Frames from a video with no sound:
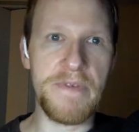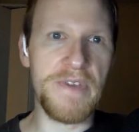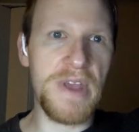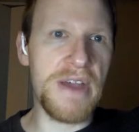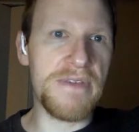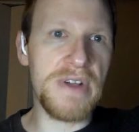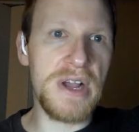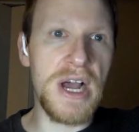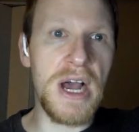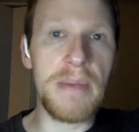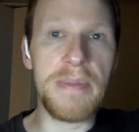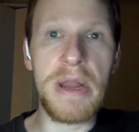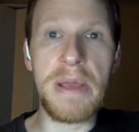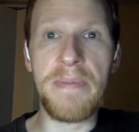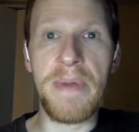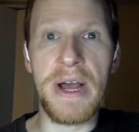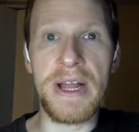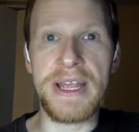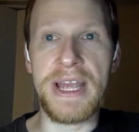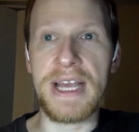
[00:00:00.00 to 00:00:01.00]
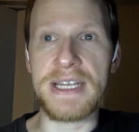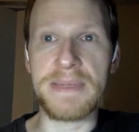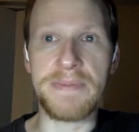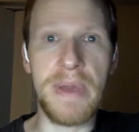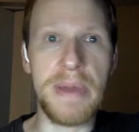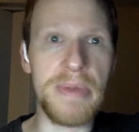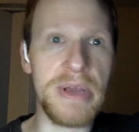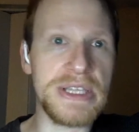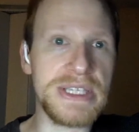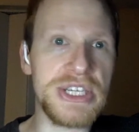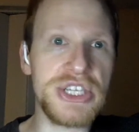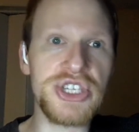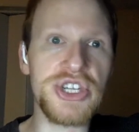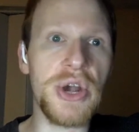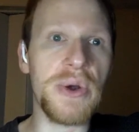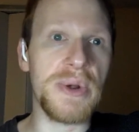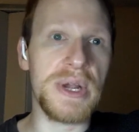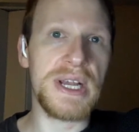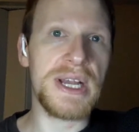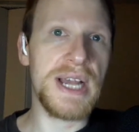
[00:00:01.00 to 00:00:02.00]
If you have a comedy podcast, maybe it's a
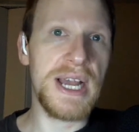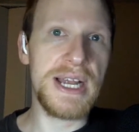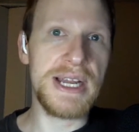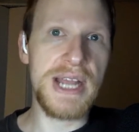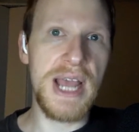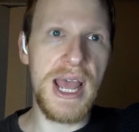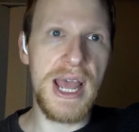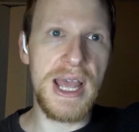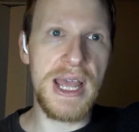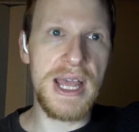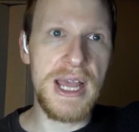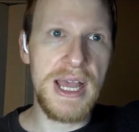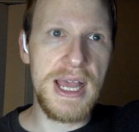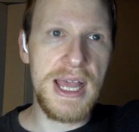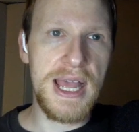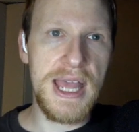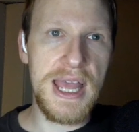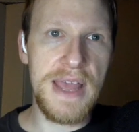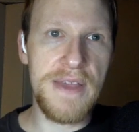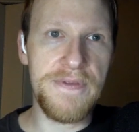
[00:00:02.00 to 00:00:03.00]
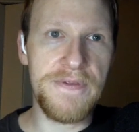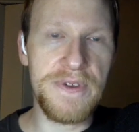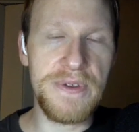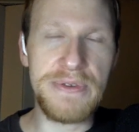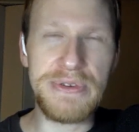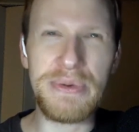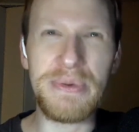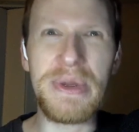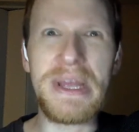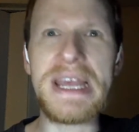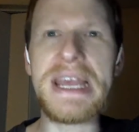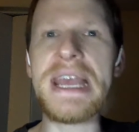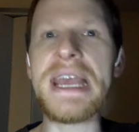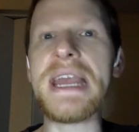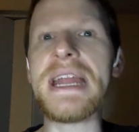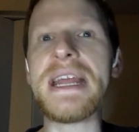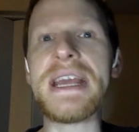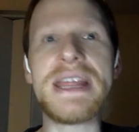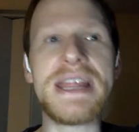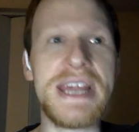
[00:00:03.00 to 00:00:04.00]
joke a day. If you do
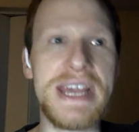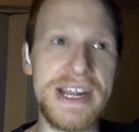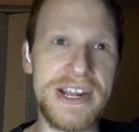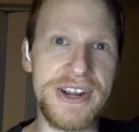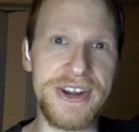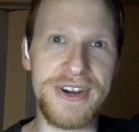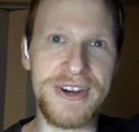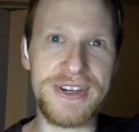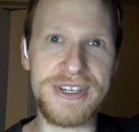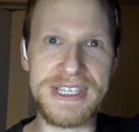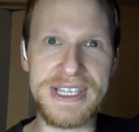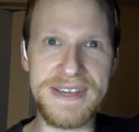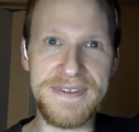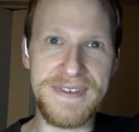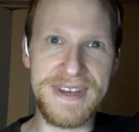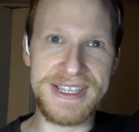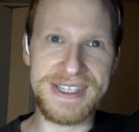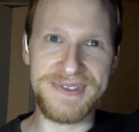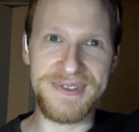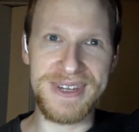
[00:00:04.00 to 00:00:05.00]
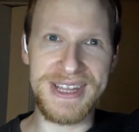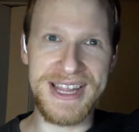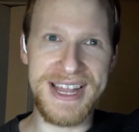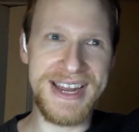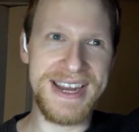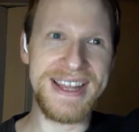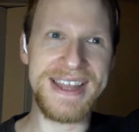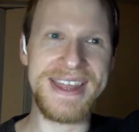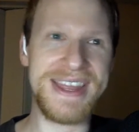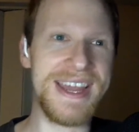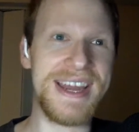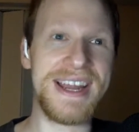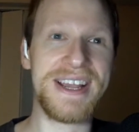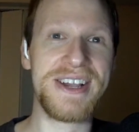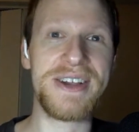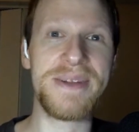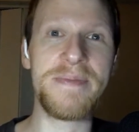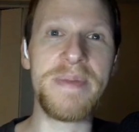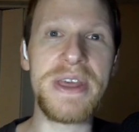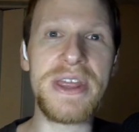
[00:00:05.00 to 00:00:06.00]
anything current events related, then
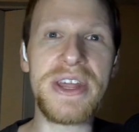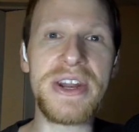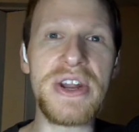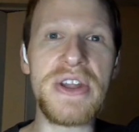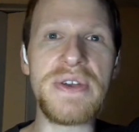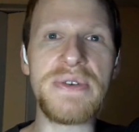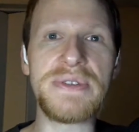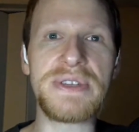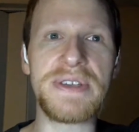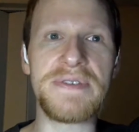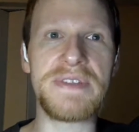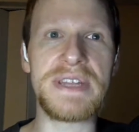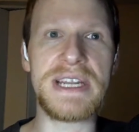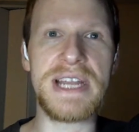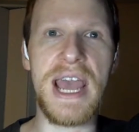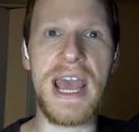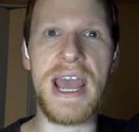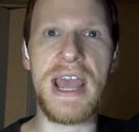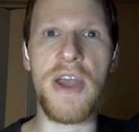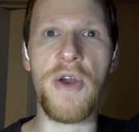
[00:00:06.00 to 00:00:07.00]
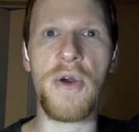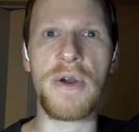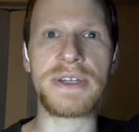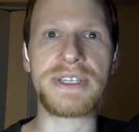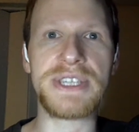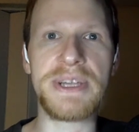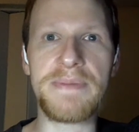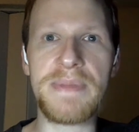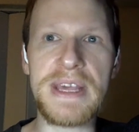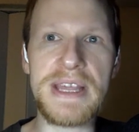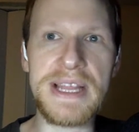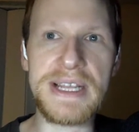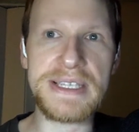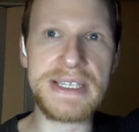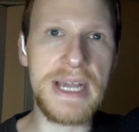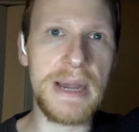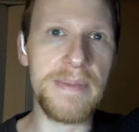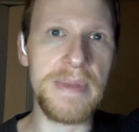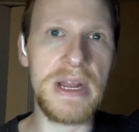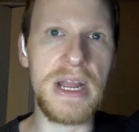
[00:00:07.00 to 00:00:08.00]
it could be the news of the day or something
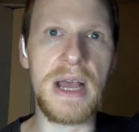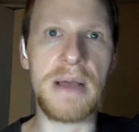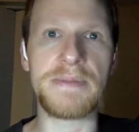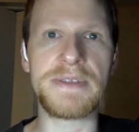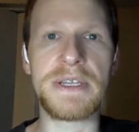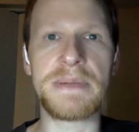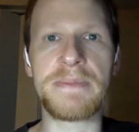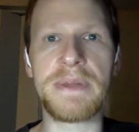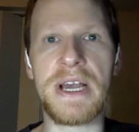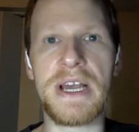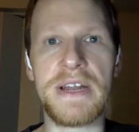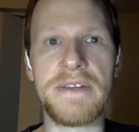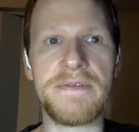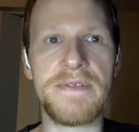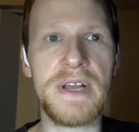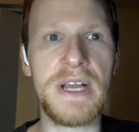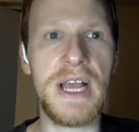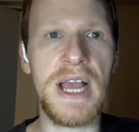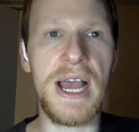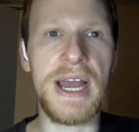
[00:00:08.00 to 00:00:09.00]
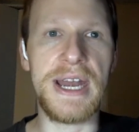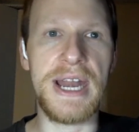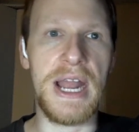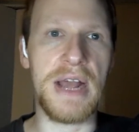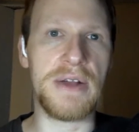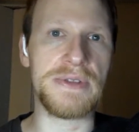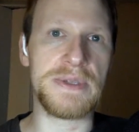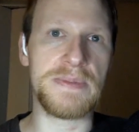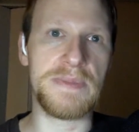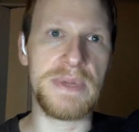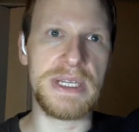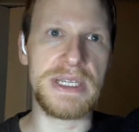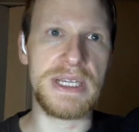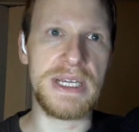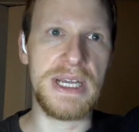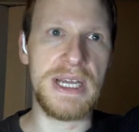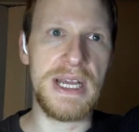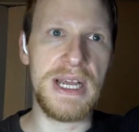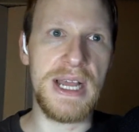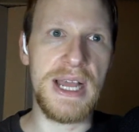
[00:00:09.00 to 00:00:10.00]
that's coming up, some kind of
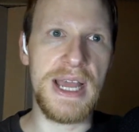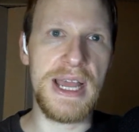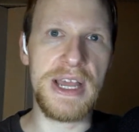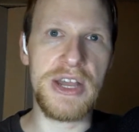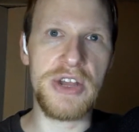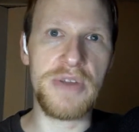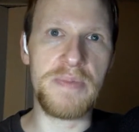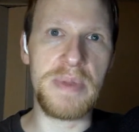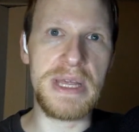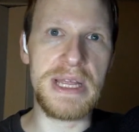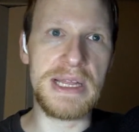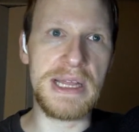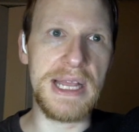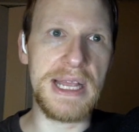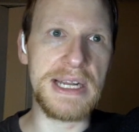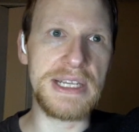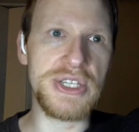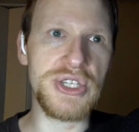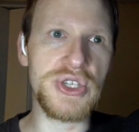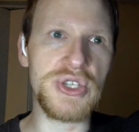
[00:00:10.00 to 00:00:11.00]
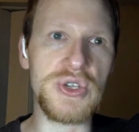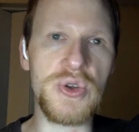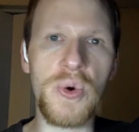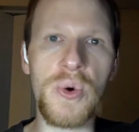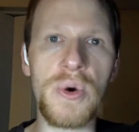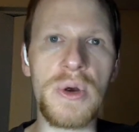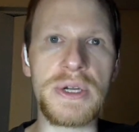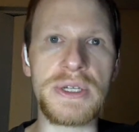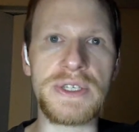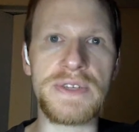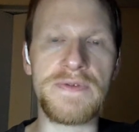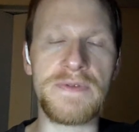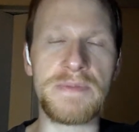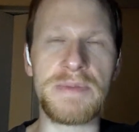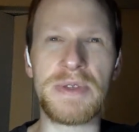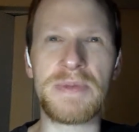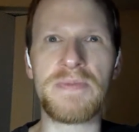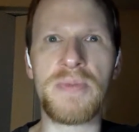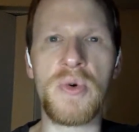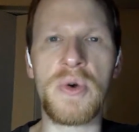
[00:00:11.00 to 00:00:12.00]
announcement. It could be the latest scores
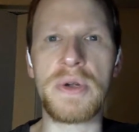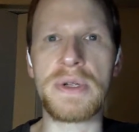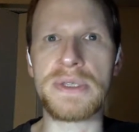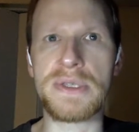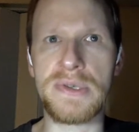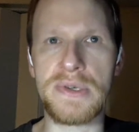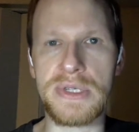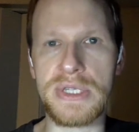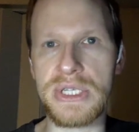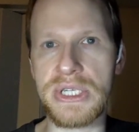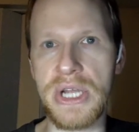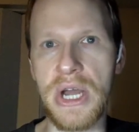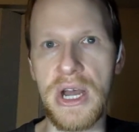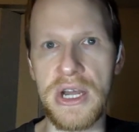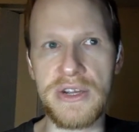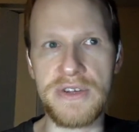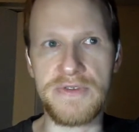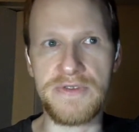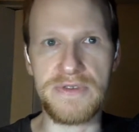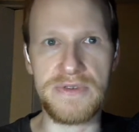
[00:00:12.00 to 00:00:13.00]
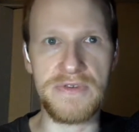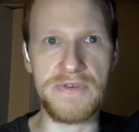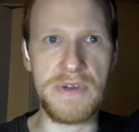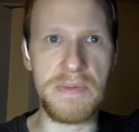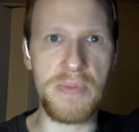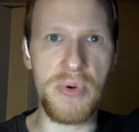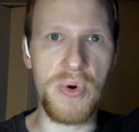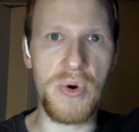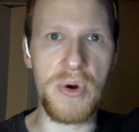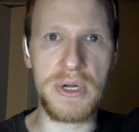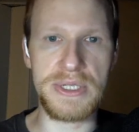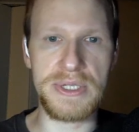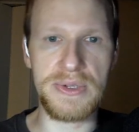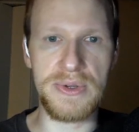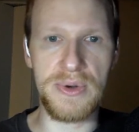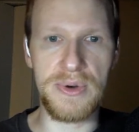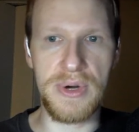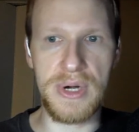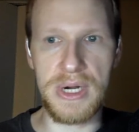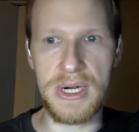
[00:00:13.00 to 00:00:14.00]
from sports or stock
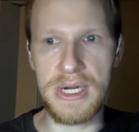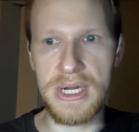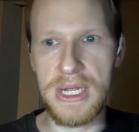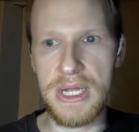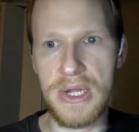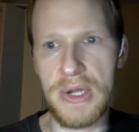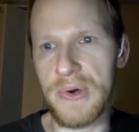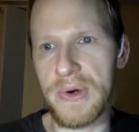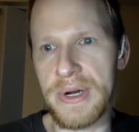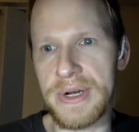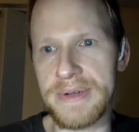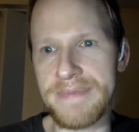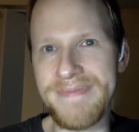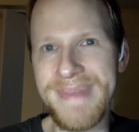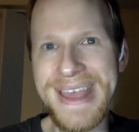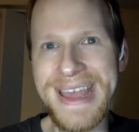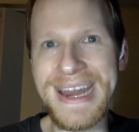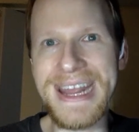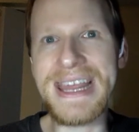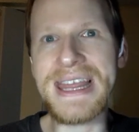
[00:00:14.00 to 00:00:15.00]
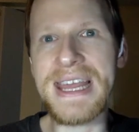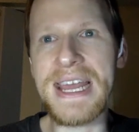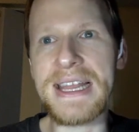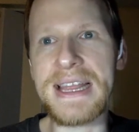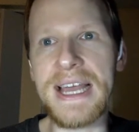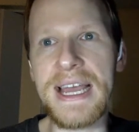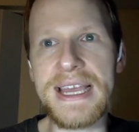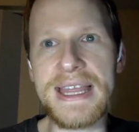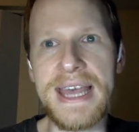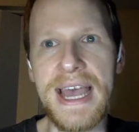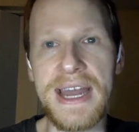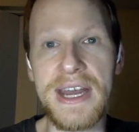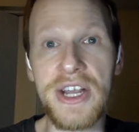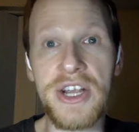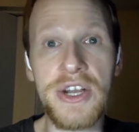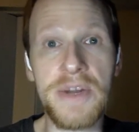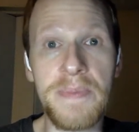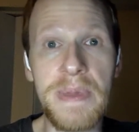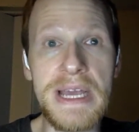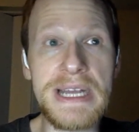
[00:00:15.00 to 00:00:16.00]
reports or anything like
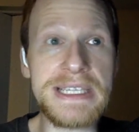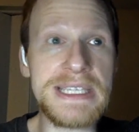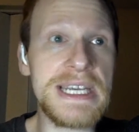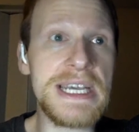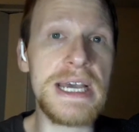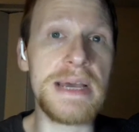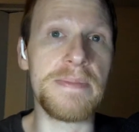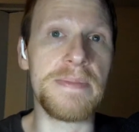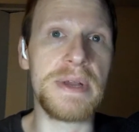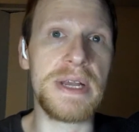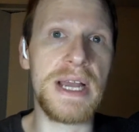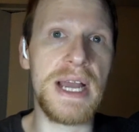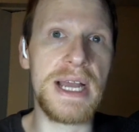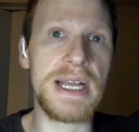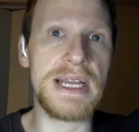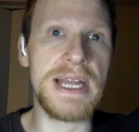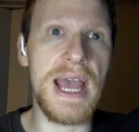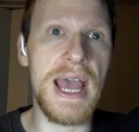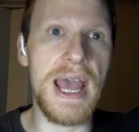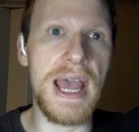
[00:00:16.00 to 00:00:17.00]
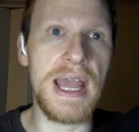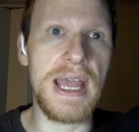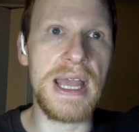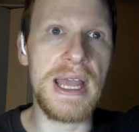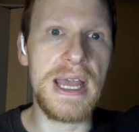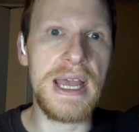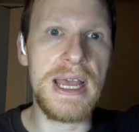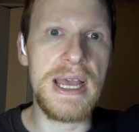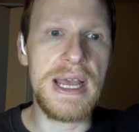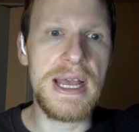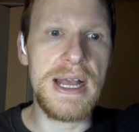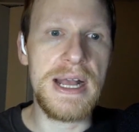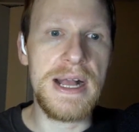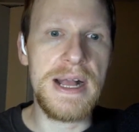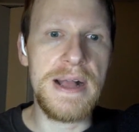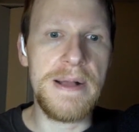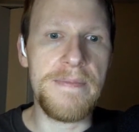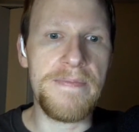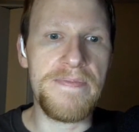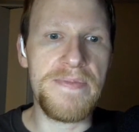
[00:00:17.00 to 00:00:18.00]
that. It could be a tip a day.
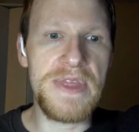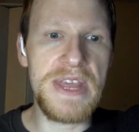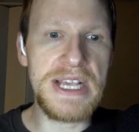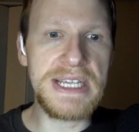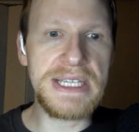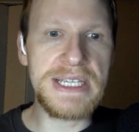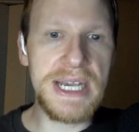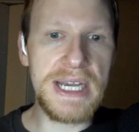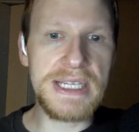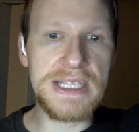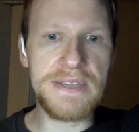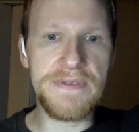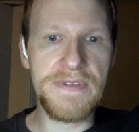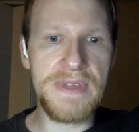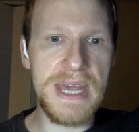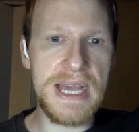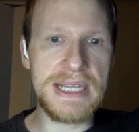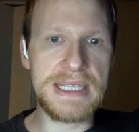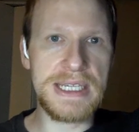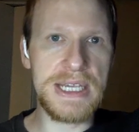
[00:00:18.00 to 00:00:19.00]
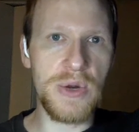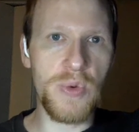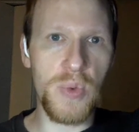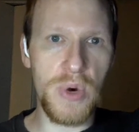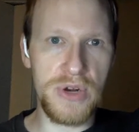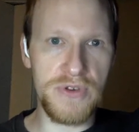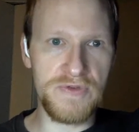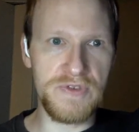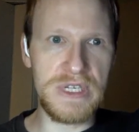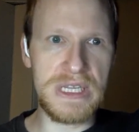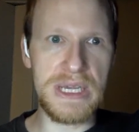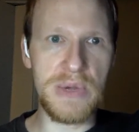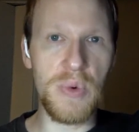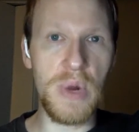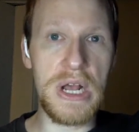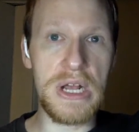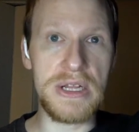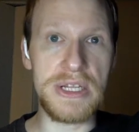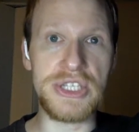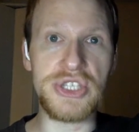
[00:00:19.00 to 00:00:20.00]
These kinds of things can work
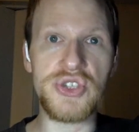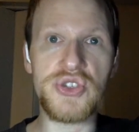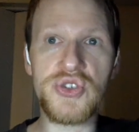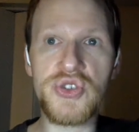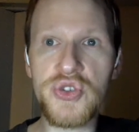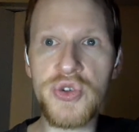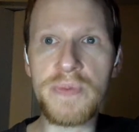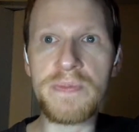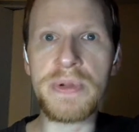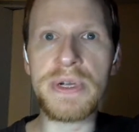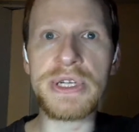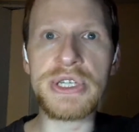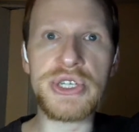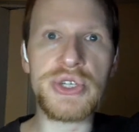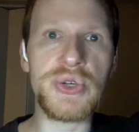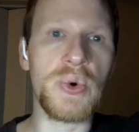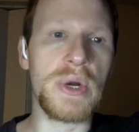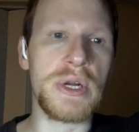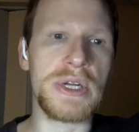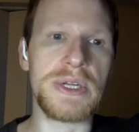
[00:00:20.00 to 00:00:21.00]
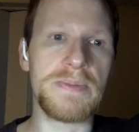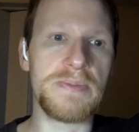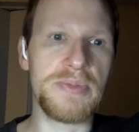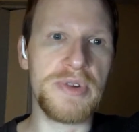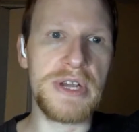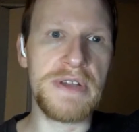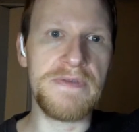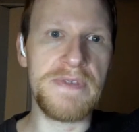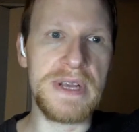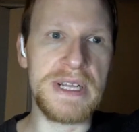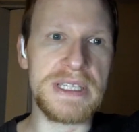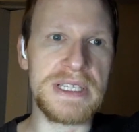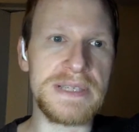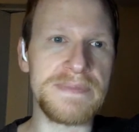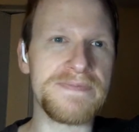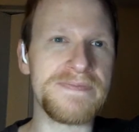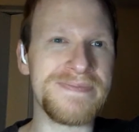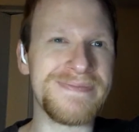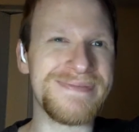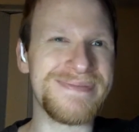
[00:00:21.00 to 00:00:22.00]
really well in super short
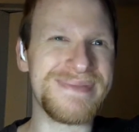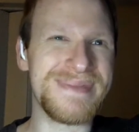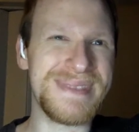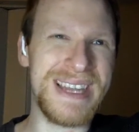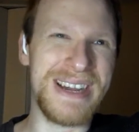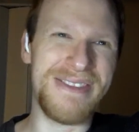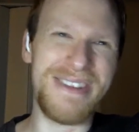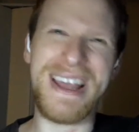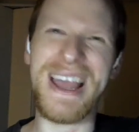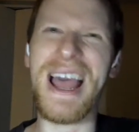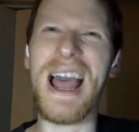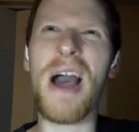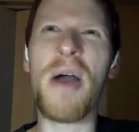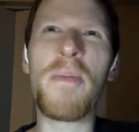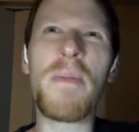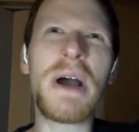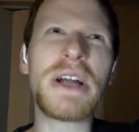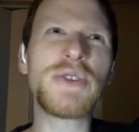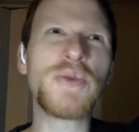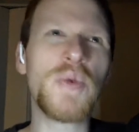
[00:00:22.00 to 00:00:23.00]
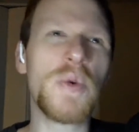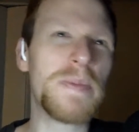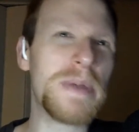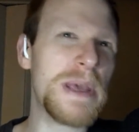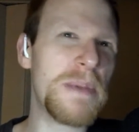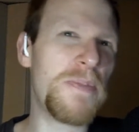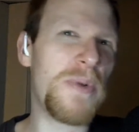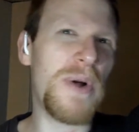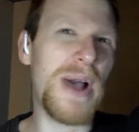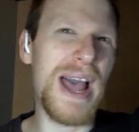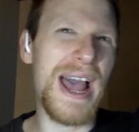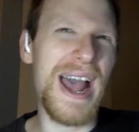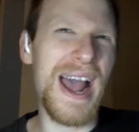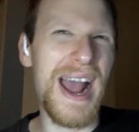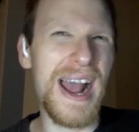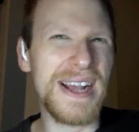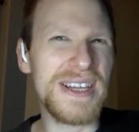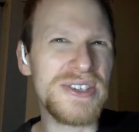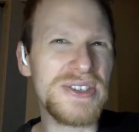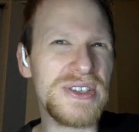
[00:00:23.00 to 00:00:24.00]
briefings. Now, how much will people
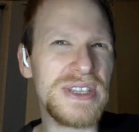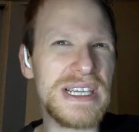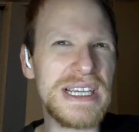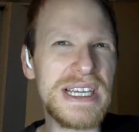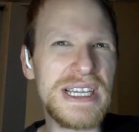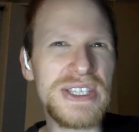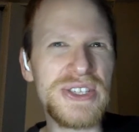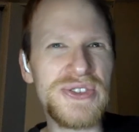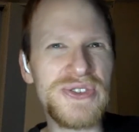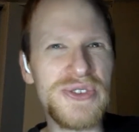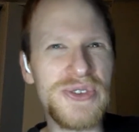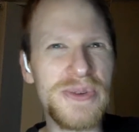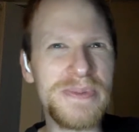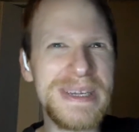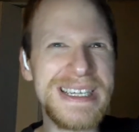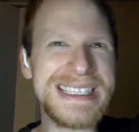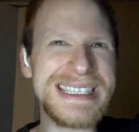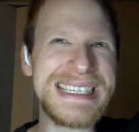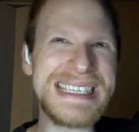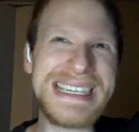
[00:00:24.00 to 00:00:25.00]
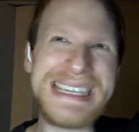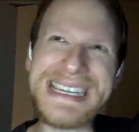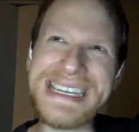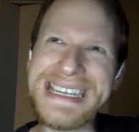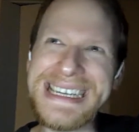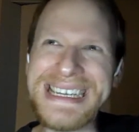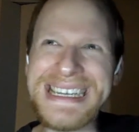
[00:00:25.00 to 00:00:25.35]
actually consume it?